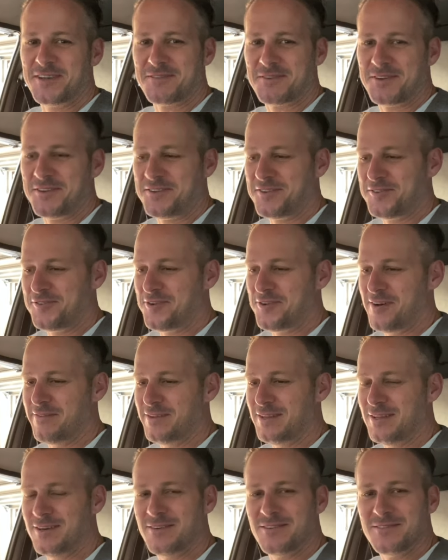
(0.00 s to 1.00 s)
when I used to drive
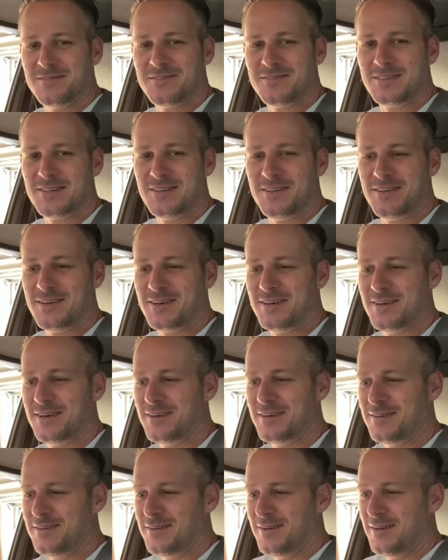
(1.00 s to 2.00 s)
along, and I
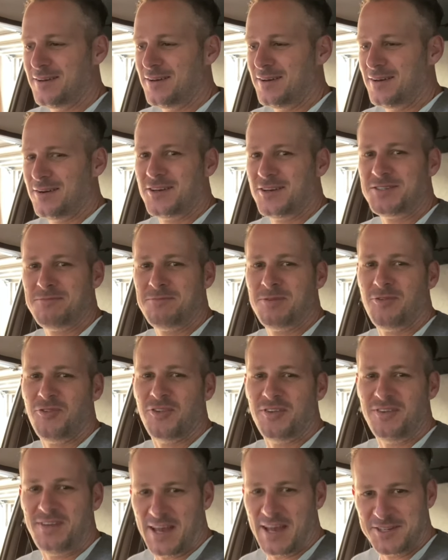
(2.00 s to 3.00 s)
actually pulled the
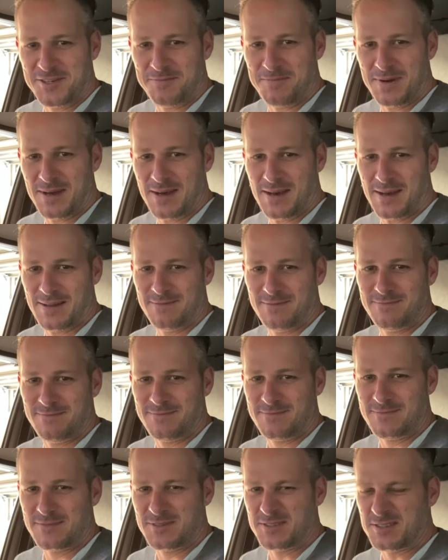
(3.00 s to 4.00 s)
dash apart
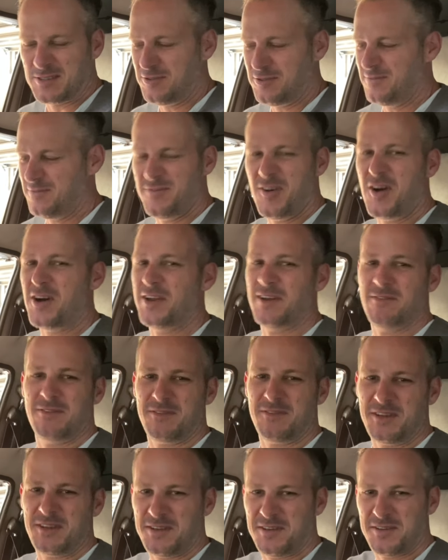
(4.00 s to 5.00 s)
because I couldn't find it. It
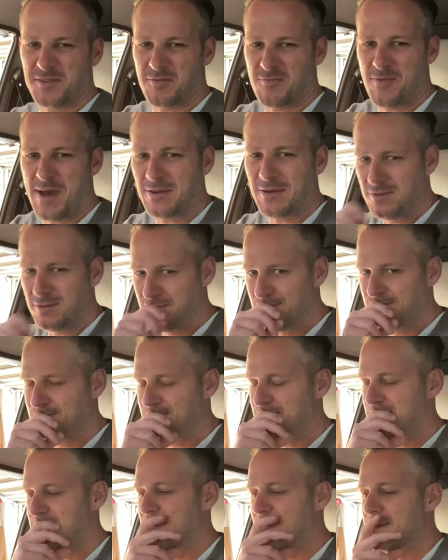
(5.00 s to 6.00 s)
just used to rattle.
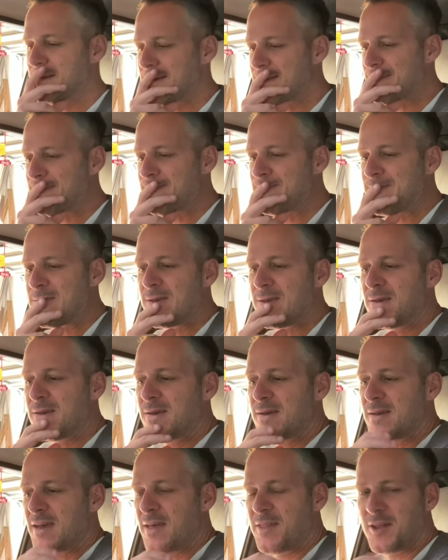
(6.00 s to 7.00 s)
And
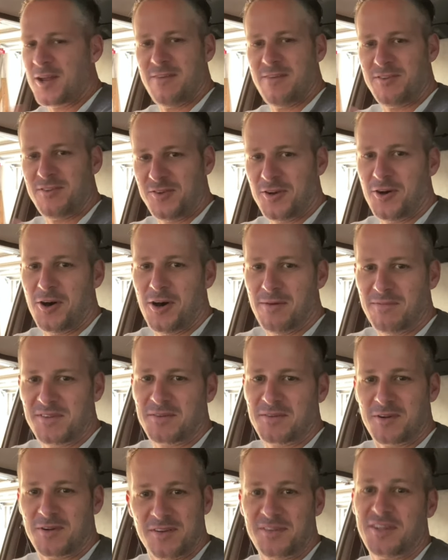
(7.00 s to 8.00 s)
then over time, so
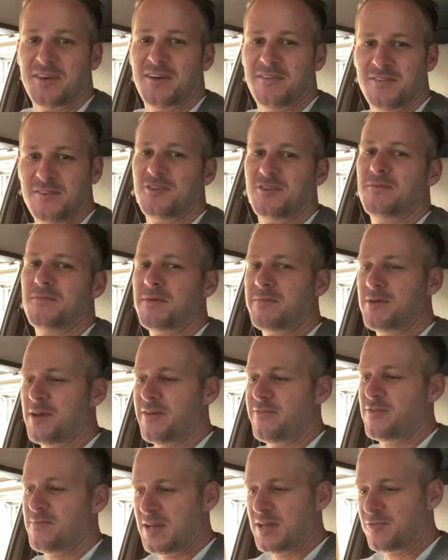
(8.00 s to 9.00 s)
when I say over time, probably
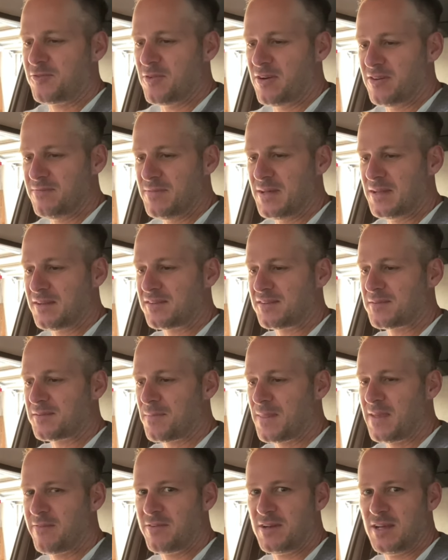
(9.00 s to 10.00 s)
over about 12 months,
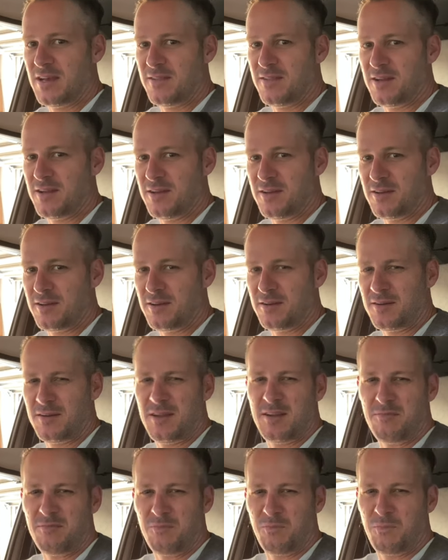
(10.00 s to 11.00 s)
every now and then it
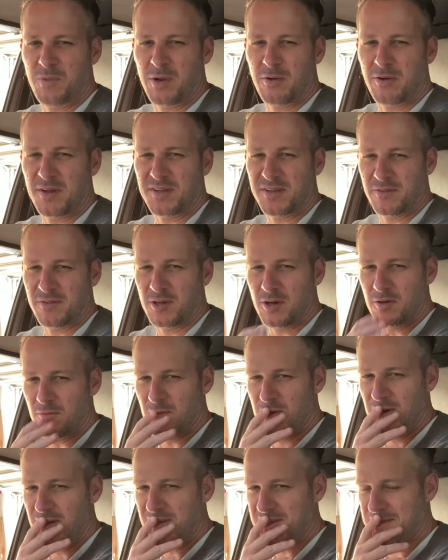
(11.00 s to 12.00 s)
progressively got
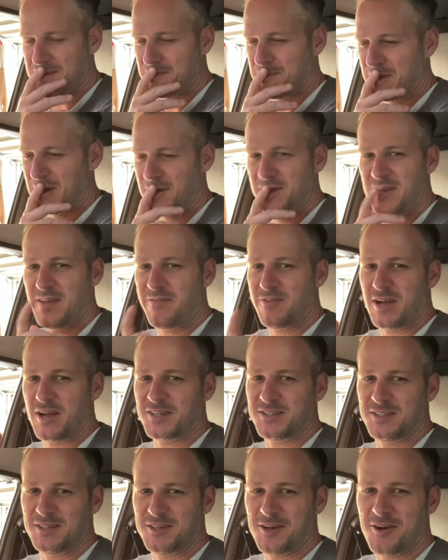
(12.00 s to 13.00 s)
worse, but I never
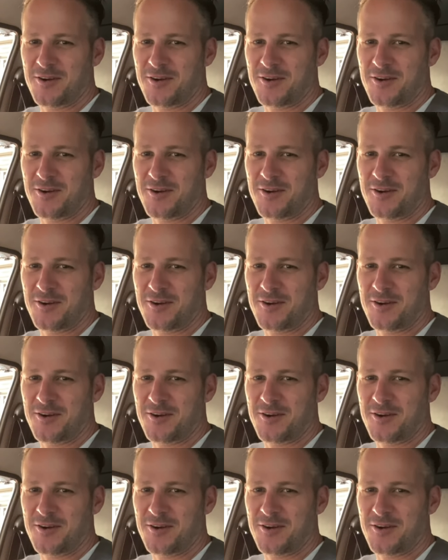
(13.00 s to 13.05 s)
actually